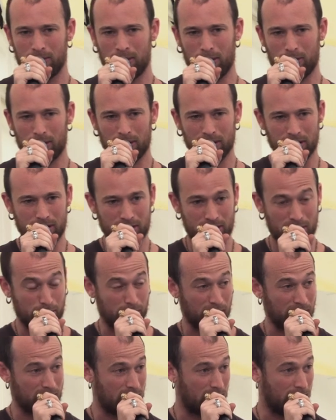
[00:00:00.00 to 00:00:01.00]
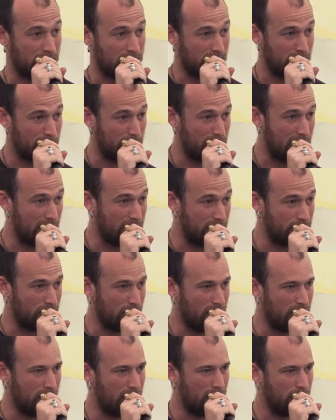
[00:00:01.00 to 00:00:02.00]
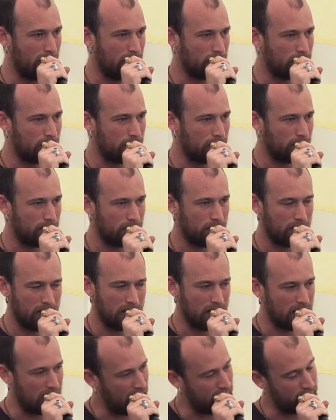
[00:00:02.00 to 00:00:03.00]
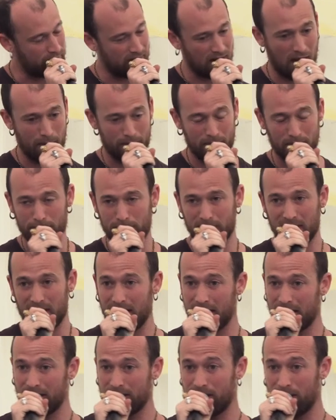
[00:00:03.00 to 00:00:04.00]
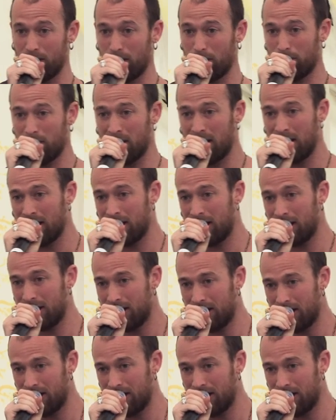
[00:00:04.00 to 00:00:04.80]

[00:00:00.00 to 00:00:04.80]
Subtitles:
Our world is super stuck in the mind right now. They have not been playing in the no mind.